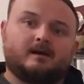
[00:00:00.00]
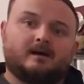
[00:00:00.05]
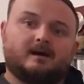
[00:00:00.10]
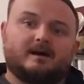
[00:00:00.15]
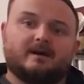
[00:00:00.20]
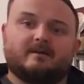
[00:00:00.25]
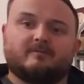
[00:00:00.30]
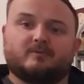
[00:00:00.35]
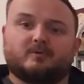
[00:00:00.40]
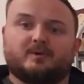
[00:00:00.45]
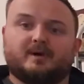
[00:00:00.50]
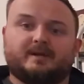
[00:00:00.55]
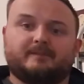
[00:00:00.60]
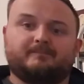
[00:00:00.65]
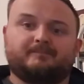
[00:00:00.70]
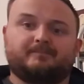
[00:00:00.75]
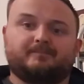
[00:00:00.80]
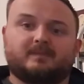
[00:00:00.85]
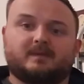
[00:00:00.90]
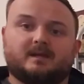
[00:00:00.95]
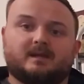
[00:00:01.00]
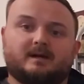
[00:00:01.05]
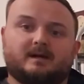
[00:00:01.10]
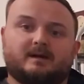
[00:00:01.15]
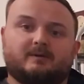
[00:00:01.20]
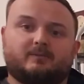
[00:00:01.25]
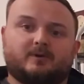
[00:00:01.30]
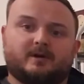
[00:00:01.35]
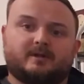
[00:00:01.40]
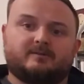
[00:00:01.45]
Hi everyone.
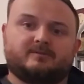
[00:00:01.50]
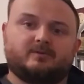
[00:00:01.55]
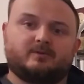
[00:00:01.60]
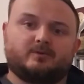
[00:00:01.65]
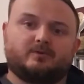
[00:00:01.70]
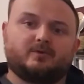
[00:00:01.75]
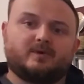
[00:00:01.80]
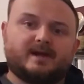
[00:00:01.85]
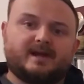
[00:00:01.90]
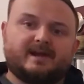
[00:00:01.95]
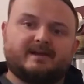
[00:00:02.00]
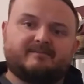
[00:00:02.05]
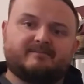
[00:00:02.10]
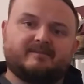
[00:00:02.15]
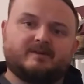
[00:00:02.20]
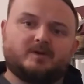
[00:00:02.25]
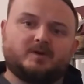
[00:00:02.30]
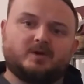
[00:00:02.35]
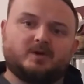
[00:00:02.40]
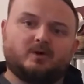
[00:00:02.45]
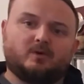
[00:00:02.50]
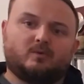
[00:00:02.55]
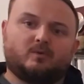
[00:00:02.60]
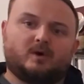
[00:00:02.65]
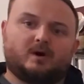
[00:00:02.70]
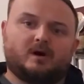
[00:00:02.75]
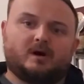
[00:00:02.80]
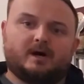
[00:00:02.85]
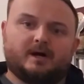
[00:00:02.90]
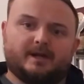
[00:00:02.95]
I wanted to create a
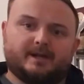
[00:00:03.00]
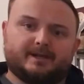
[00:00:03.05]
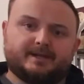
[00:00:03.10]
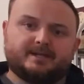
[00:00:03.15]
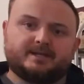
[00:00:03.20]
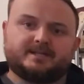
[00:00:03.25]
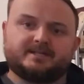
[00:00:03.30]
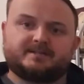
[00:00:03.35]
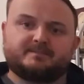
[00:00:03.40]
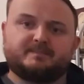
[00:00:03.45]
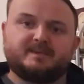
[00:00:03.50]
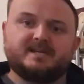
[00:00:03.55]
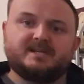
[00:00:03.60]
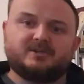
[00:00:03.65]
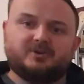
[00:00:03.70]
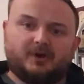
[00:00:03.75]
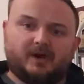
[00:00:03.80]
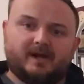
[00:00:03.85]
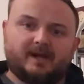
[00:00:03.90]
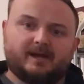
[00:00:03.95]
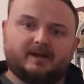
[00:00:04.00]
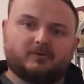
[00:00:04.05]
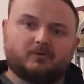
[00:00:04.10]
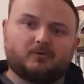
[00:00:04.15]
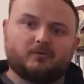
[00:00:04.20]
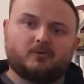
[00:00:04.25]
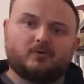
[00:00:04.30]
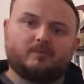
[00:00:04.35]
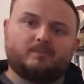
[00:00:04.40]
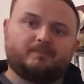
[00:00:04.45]
video on speed training
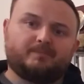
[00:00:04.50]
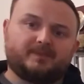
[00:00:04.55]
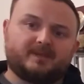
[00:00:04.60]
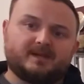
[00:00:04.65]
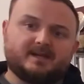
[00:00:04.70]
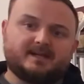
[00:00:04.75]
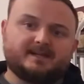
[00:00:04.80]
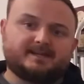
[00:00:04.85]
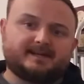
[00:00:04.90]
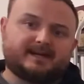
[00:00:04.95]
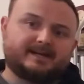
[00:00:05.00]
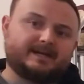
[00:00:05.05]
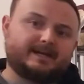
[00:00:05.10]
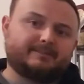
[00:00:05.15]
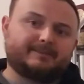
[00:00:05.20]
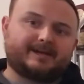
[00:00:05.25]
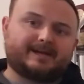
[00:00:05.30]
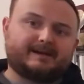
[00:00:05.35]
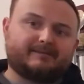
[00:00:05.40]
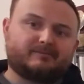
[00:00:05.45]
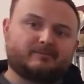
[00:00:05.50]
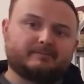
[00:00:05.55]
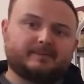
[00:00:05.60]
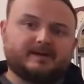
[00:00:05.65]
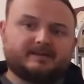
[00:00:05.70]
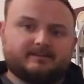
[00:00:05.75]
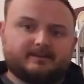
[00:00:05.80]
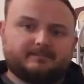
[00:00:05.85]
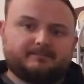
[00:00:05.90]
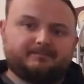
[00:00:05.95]
or the dynamic effort
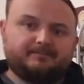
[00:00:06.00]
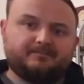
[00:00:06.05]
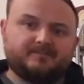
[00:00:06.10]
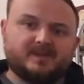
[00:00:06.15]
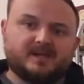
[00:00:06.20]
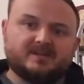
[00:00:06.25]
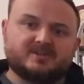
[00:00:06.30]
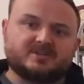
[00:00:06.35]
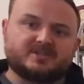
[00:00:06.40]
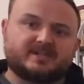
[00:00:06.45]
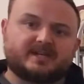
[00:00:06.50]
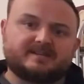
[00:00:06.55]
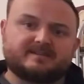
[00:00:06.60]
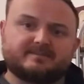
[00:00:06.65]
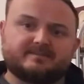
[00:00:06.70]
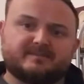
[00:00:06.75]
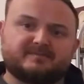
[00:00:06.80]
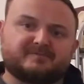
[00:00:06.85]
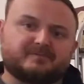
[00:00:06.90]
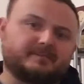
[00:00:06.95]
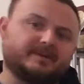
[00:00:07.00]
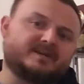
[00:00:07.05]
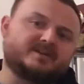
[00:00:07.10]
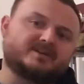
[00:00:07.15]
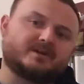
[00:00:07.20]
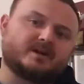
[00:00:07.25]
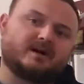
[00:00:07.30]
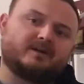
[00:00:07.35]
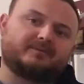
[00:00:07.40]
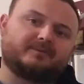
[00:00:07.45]
method and just get some
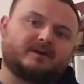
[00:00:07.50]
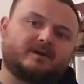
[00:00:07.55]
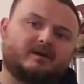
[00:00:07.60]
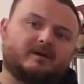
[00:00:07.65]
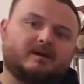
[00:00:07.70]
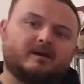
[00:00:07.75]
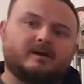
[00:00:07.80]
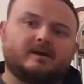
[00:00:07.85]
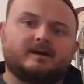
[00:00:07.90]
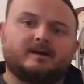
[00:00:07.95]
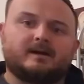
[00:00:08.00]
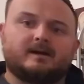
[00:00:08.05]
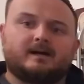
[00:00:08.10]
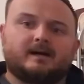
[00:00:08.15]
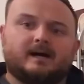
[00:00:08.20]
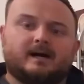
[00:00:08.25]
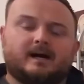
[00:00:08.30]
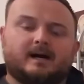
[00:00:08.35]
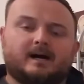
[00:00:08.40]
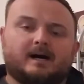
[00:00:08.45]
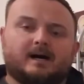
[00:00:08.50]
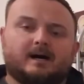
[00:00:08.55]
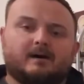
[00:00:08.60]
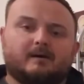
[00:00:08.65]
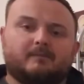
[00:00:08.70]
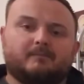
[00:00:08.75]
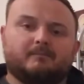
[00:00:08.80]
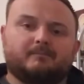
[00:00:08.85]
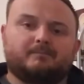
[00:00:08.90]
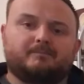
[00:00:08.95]
information out there
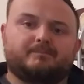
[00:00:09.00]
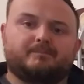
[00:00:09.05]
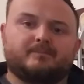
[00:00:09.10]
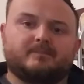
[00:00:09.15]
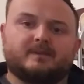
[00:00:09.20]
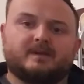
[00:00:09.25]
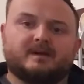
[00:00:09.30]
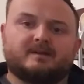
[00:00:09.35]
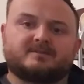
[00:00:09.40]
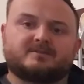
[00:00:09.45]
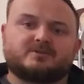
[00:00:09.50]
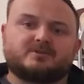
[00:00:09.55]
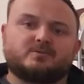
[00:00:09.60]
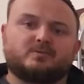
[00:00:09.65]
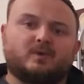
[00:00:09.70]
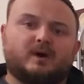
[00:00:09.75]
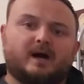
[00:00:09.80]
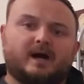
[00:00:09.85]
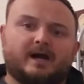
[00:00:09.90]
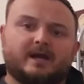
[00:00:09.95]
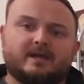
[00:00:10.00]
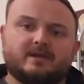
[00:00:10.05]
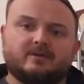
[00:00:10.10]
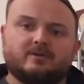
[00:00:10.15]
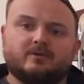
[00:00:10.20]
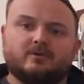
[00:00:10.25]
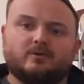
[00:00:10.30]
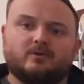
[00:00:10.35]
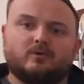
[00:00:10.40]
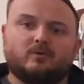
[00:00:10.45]
as to why
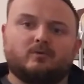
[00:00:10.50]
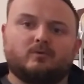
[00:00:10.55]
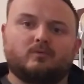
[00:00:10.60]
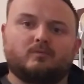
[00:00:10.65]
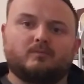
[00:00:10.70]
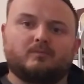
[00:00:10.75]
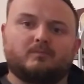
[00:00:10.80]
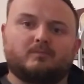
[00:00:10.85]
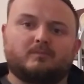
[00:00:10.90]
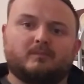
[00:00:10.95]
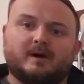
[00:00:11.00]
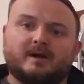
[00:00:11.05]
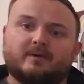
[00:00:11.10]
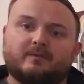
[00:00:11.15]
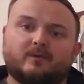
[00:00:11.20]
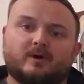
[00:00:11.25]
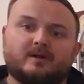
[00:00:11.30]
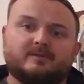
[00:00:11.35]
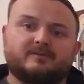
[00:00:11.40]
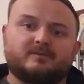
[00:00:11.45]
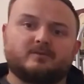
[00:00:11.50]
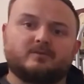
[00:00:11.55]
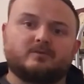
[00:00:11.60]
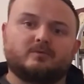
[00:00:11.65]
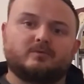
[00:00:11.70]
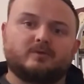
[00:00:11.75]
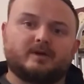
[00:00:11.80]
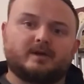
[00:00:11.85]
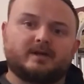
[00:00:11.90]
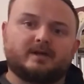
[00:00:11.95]
you might want
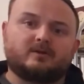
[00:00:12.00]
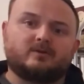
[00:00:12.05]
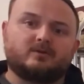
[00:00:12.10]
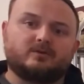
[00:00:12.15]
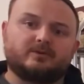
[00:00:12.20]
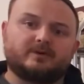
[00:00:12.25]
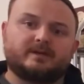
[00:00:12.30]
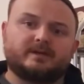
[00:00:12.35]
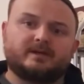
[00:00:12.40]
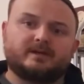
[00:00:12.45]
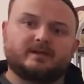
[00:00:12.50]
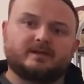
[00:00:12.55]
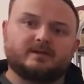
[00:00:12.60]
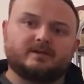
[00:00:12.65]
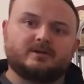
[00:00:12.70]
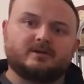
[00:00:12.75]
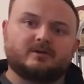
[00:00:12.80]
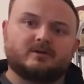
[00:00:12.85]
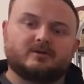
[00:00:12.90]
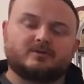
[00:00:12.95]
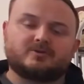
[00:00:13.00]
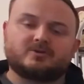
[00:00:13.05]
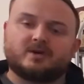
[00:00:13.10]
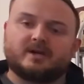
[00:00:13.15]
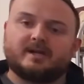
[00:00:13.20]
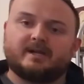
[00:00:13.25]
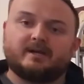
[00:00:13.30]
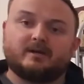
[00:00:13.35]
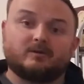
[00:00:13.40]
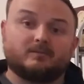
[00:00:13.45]
to include it in your
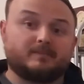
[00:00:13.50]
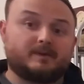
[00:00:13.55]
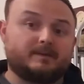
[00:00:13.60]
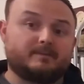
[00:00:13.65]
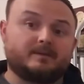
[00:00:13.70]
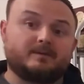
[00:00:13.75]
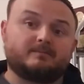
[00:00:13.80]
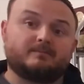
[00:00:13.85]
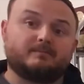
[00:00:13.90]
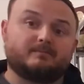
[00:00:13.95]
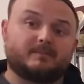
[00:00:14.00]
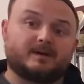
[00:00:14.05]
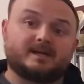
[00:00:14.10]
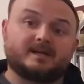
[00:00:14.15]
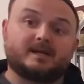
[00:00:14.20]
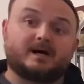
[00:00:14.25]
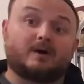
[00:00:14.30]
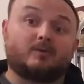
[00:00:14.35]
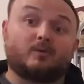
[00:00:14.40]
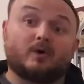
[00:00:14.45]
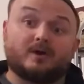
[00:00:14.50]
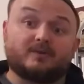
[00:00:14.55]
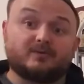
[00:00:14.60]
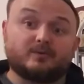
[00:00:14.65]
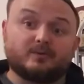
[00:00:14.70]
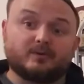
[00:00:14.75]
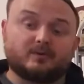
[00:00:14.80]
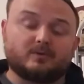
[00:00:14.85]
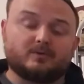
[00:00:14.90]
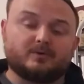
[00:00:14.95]
training or maybe might not want
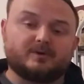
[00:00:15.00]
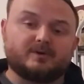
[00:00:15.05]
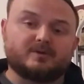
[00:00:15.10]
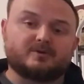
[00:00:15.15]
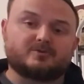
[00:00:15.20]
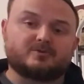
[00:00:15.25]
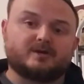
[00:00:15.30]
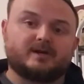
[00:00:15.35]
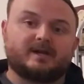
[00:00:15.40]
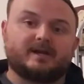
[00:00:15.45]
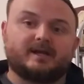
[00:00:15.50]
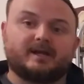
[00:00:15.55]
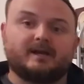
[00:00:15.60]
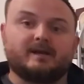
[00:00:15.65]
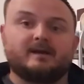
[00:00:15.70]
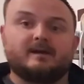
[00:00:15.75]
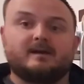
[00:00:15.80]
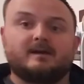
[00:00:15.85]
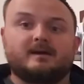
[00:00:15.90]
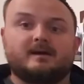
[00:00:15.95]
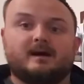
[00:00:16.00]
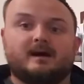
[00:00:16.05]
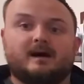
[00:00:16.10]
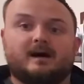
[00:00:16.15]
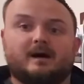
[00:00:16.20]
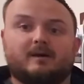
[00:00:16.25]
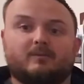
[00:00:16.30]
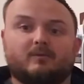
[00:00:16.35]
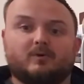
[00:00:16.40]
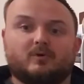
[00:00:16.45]
to include it in your training.
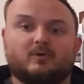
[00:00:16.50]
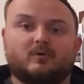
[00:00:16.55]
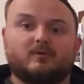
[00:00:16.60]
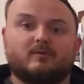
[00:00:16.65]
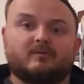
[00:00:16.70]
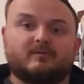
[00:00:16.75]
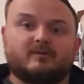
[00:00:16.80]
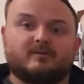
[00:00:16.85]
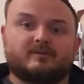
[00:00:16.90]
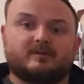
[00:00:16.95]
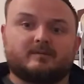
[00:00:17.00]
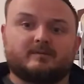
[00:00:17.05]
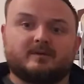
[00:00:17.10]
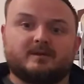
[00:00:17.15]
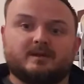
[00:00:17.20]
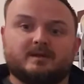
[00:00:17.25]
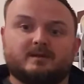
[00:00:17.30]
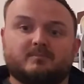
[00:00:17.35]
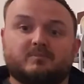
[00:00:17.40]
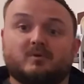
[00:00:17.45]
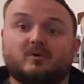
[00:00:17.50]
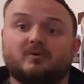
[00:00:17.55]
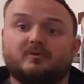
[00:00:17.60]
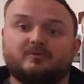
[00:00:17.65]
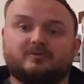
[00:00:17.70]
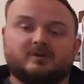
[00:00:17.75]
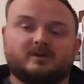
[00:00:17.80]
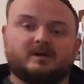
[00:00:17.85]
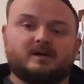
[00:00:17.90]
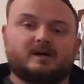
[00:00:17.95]
We'll go over some of the
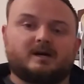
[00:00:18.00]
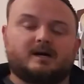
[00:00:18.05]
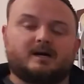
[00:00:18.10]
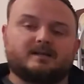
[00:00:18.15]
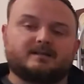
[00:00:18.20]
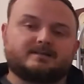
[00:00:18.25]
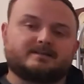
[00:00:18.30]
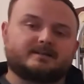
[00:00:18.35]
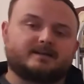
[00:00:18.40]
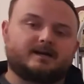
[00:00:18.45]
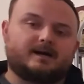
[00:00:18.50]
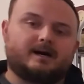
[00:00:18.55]
pros and cons.